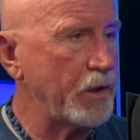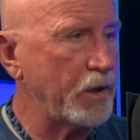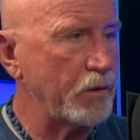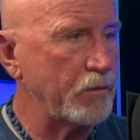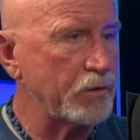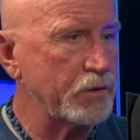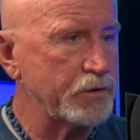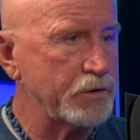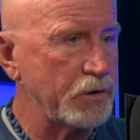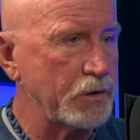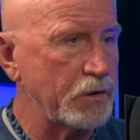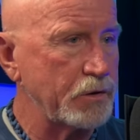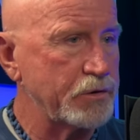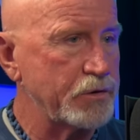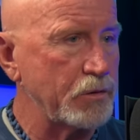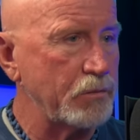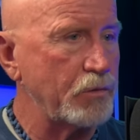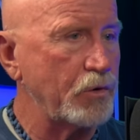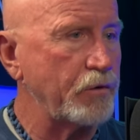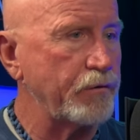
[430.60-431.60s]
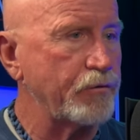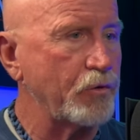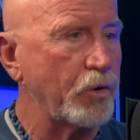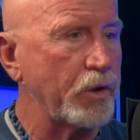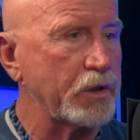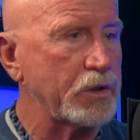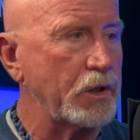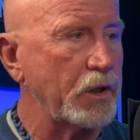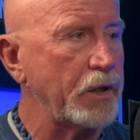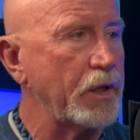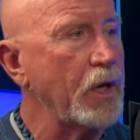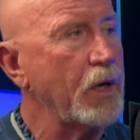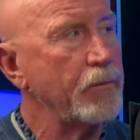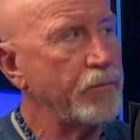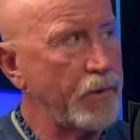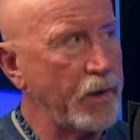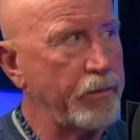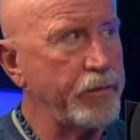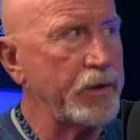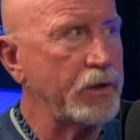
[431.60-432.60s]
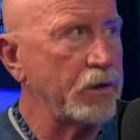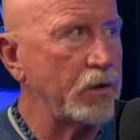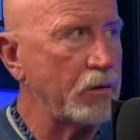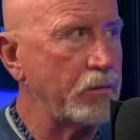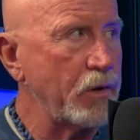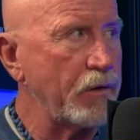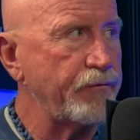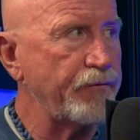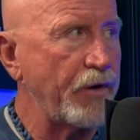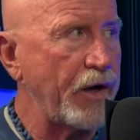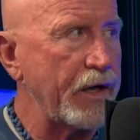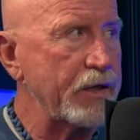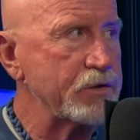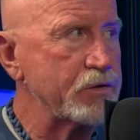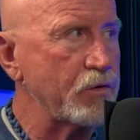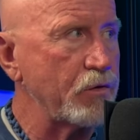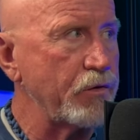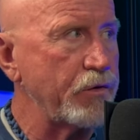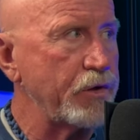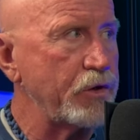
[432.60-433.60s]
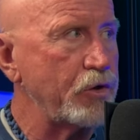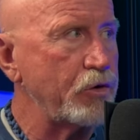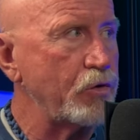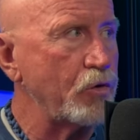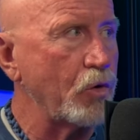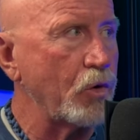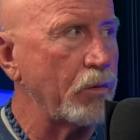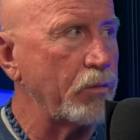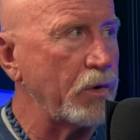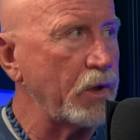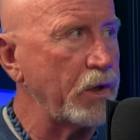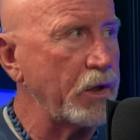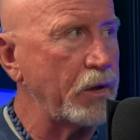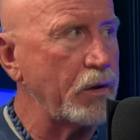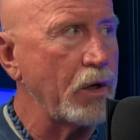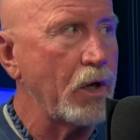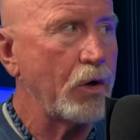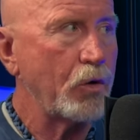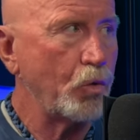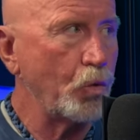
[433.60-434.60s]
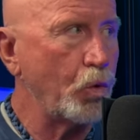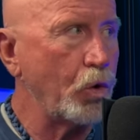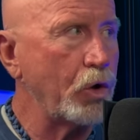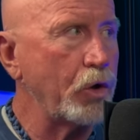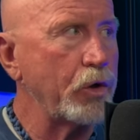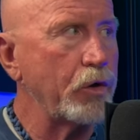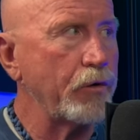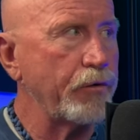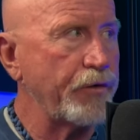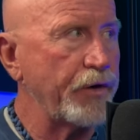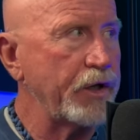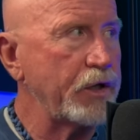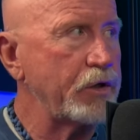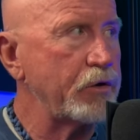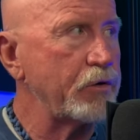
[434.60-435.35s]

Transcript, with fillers: able to, to move quickly, maybe a little bit faster than you normally would or think